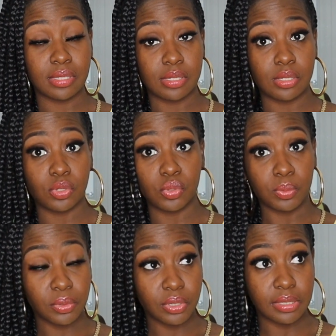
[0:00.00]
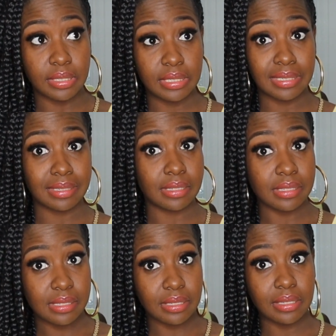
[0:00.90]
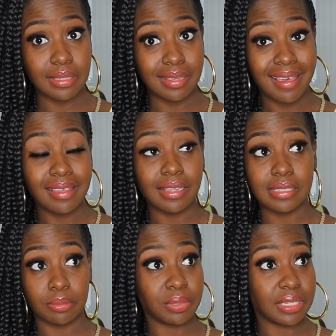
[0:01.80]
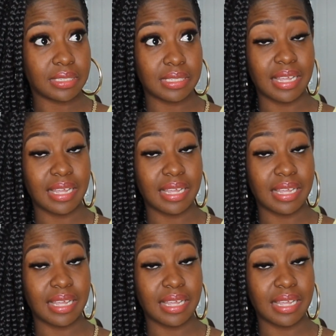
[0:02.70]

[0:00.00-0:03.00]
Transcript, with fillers: was super good and easy, that's a plus.